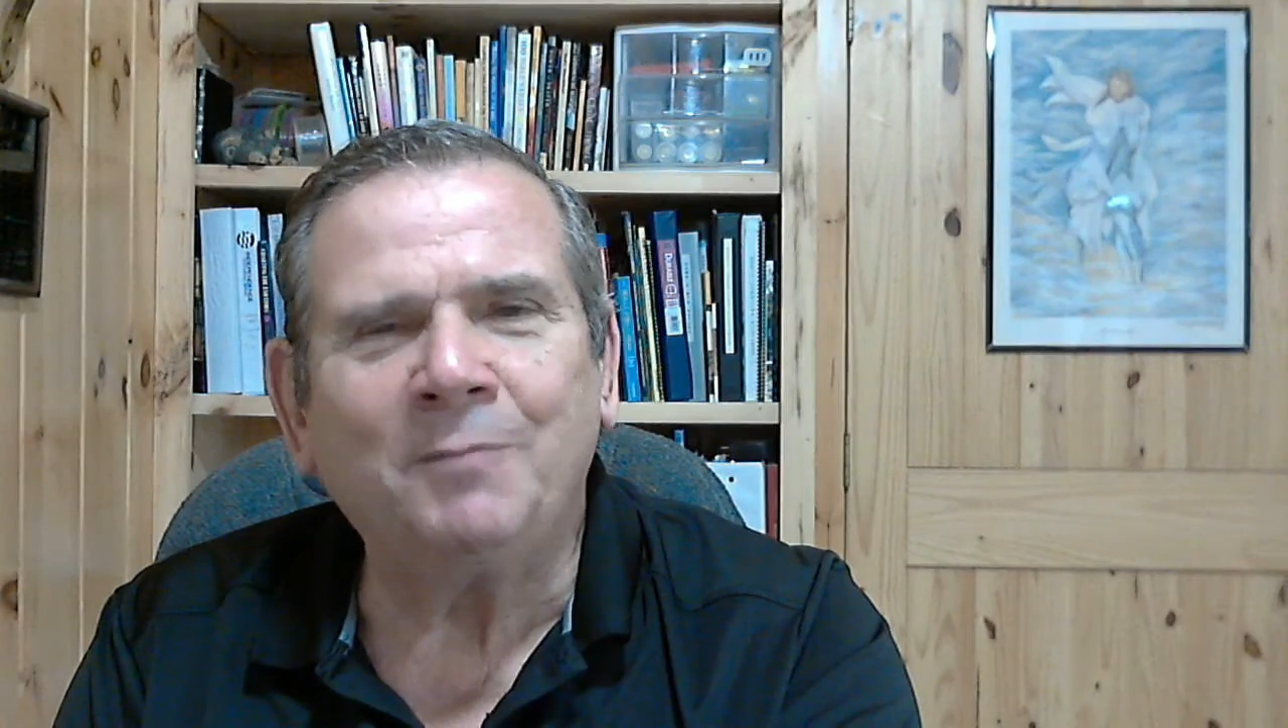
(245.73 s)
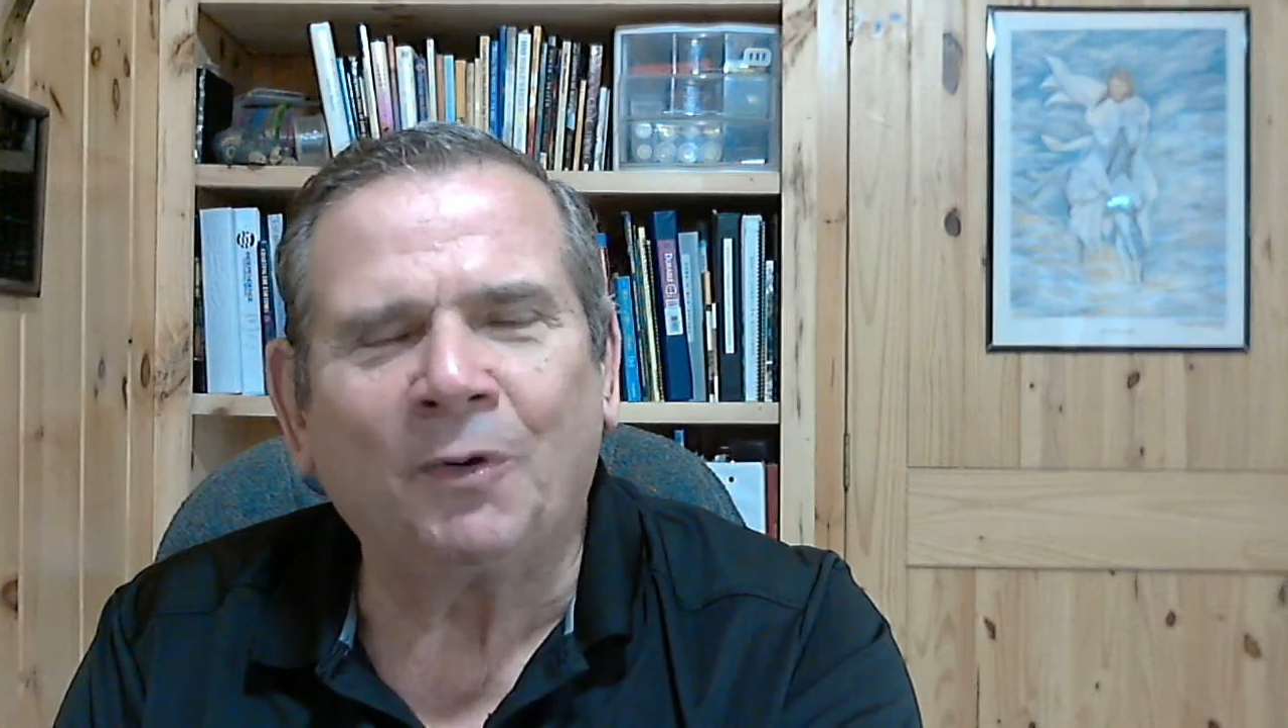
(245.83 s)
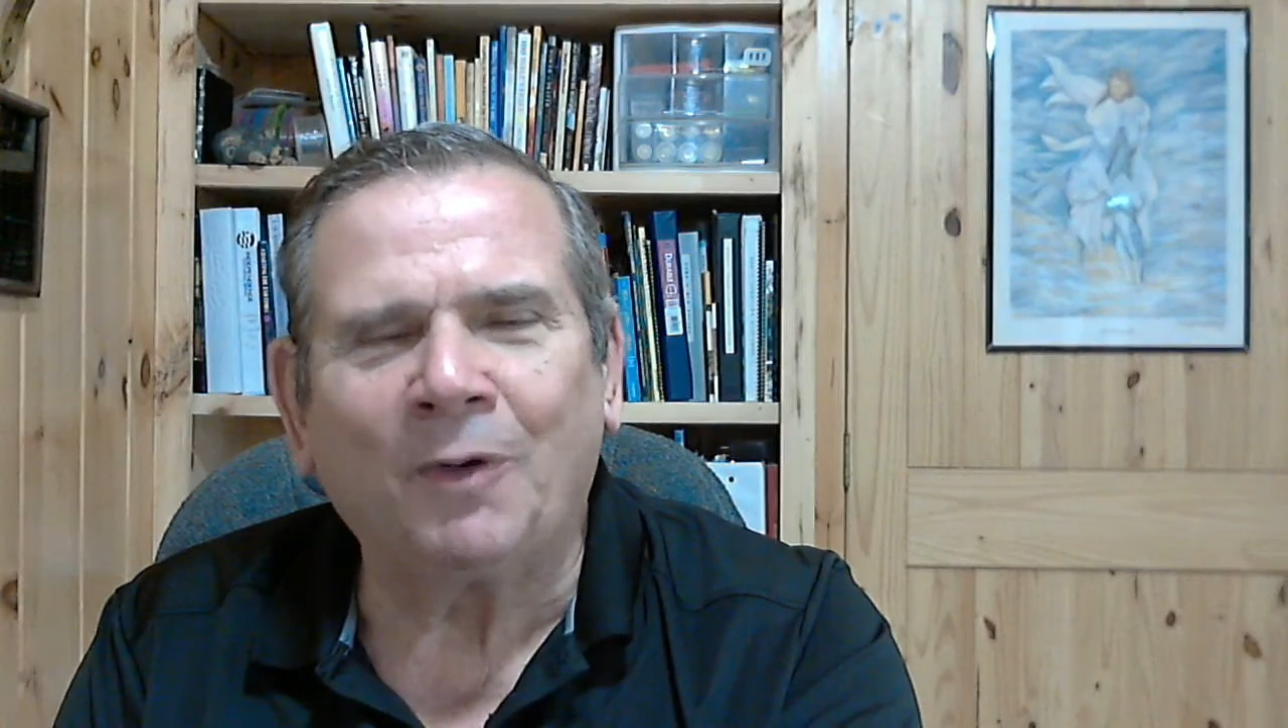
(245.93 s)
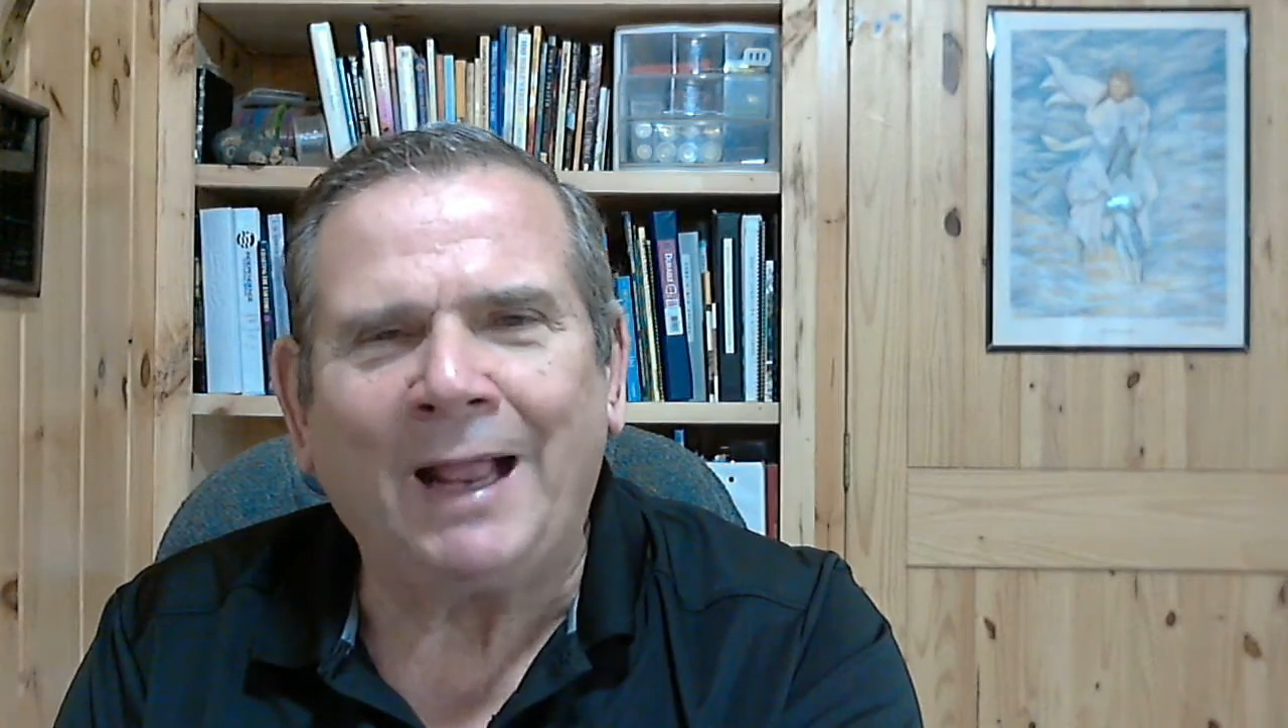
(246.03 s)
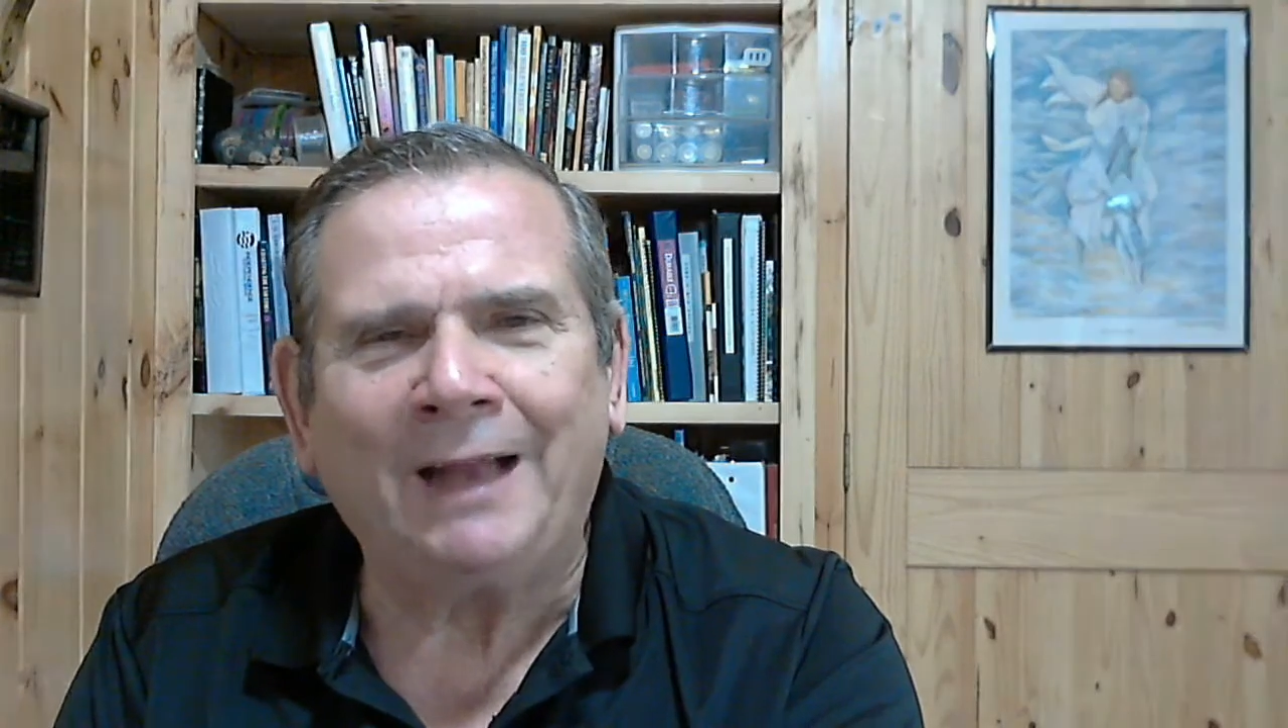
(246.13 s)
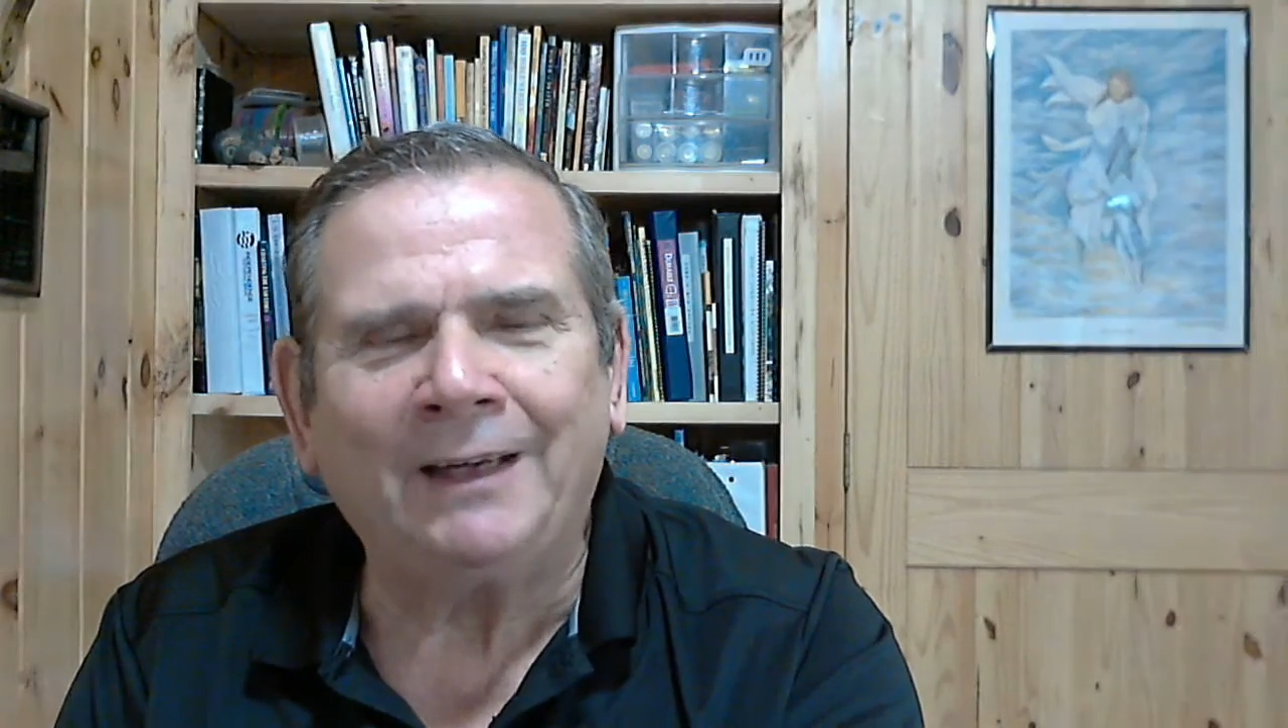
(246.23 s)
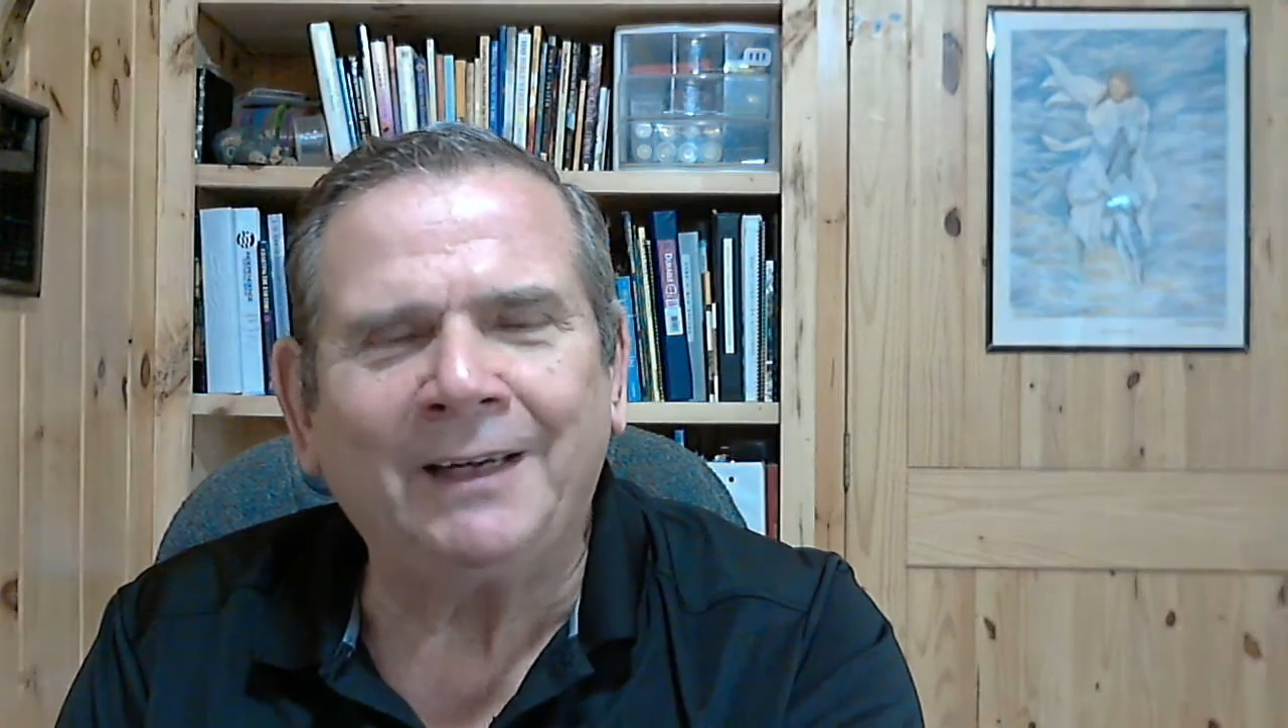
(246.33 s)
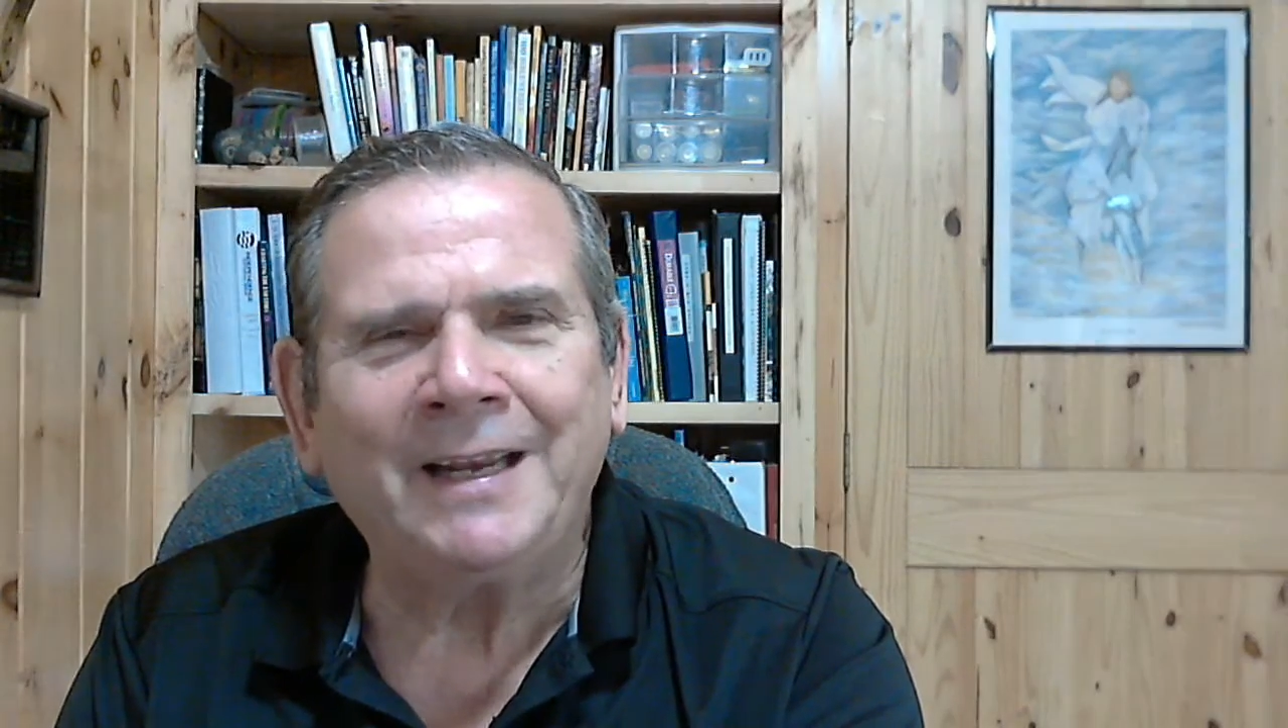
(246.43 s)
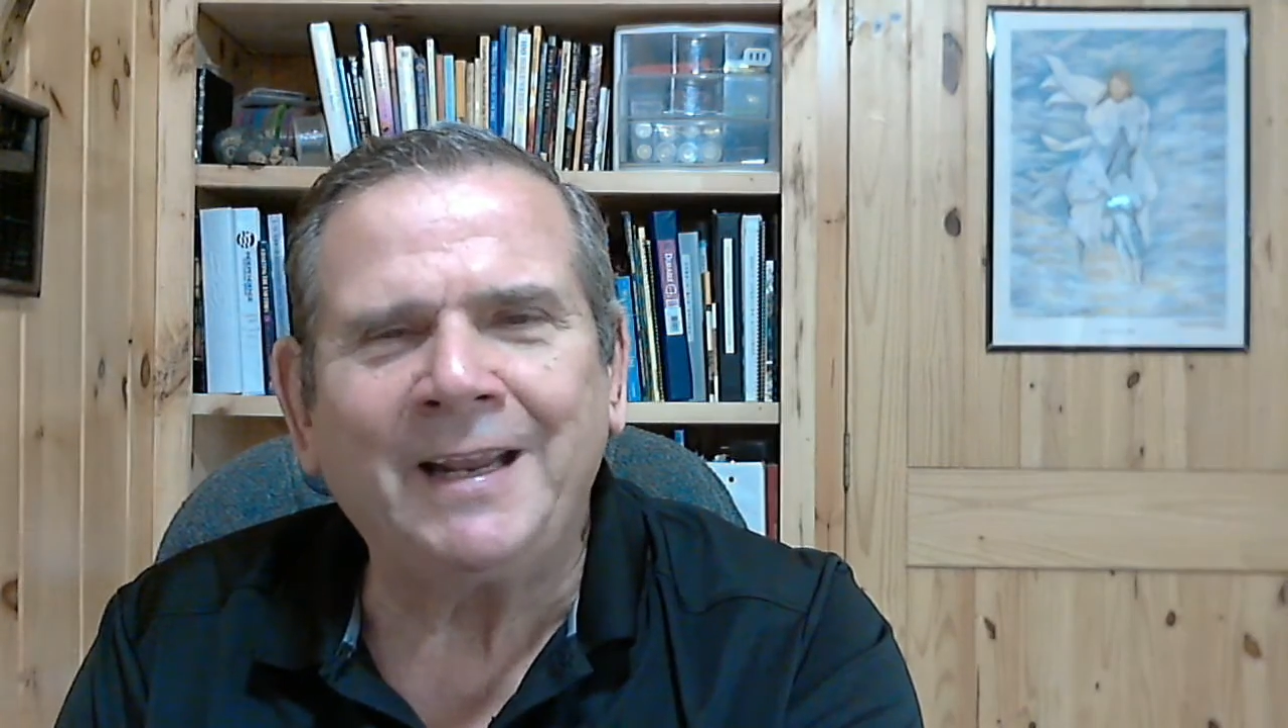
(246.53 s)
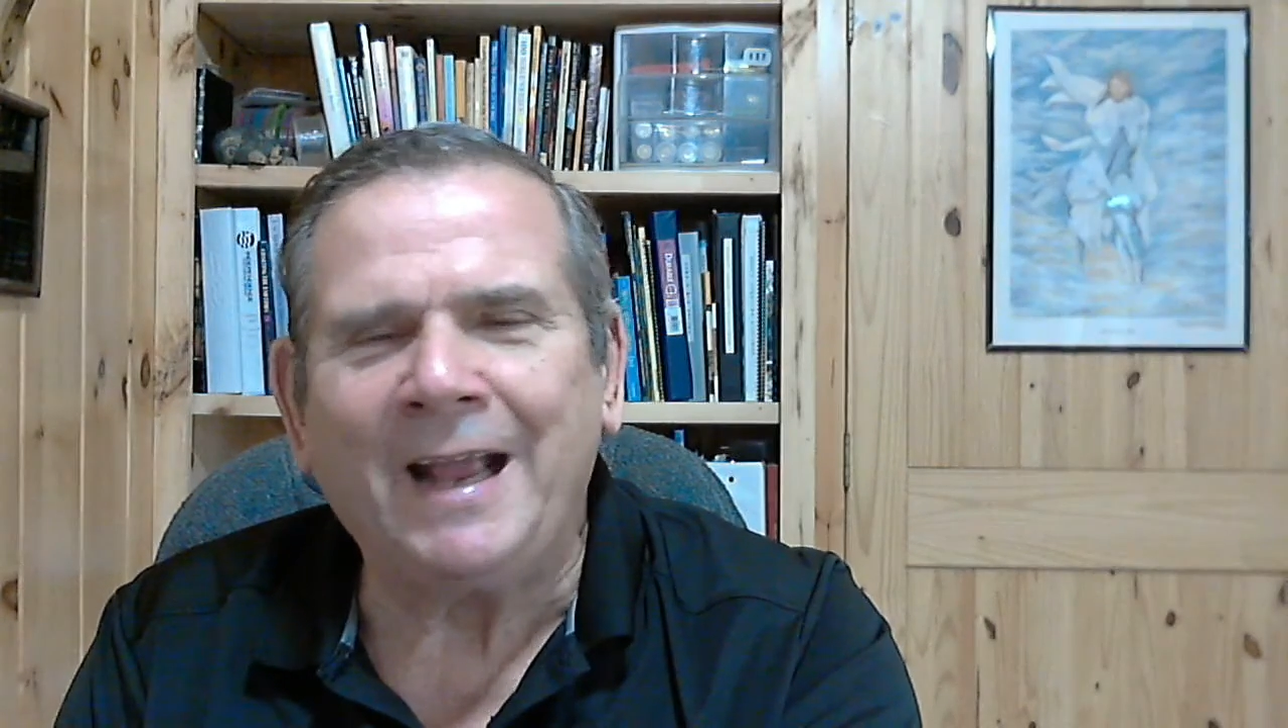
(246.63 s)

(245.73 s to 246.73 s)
morality,